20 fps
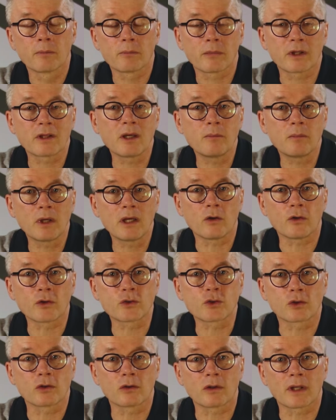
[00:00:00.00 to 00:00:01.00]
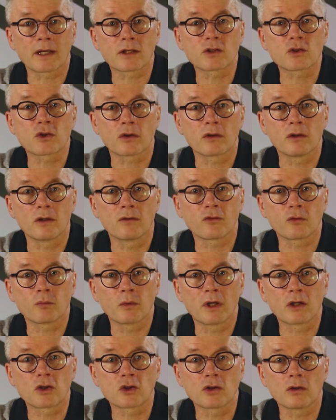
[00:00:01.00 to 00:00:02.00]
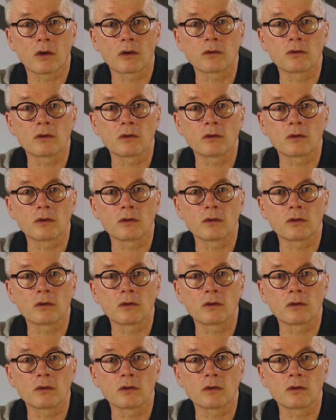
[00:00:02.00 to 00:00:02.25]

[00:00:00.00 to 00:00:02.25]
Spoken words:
but they may also collect certain information